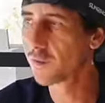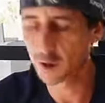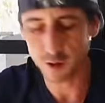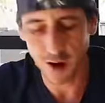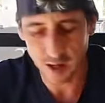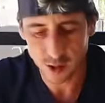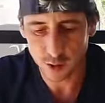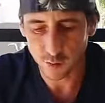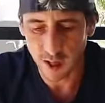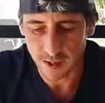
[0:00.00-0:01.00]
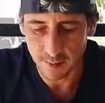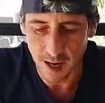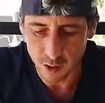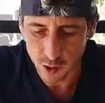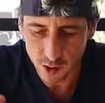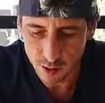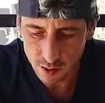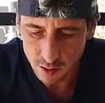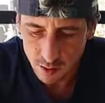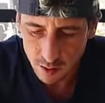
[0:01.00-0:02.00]
First scratch, we got the match.
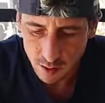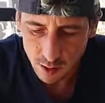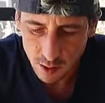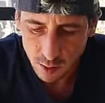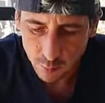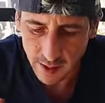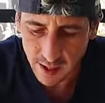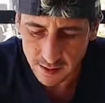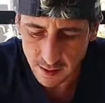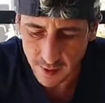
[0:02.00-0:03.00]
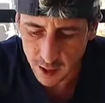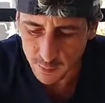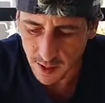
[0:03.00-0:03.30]
We got the match,